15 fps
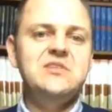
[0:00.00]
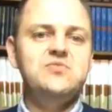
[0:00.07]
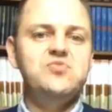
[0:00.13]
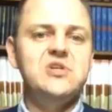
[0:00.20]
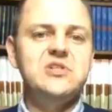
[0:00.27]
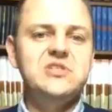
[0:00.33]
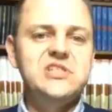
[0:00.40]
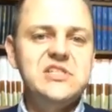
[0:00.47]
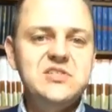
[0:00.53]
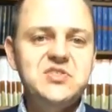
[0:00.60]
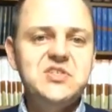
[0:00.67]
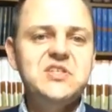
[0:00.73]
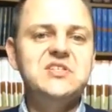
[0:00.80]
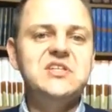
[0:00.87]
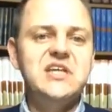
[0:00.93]
where
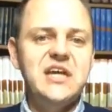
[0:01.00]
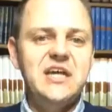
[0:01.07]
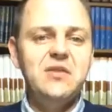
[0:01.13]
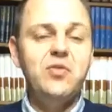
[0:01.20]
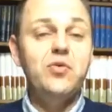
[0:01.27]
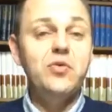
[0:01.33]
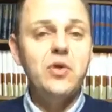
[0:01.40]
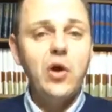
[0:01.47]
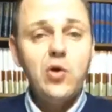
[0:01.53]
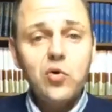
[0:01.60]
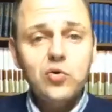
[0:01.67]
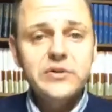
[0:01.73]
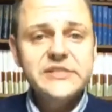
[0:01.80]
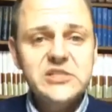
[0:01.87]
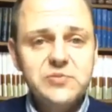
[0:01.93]
Jesus can, through the
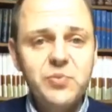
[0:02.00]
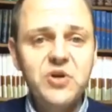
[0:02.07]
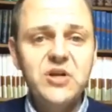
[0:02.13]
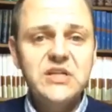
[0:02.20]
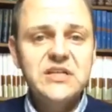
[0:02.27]
Holy Spirit,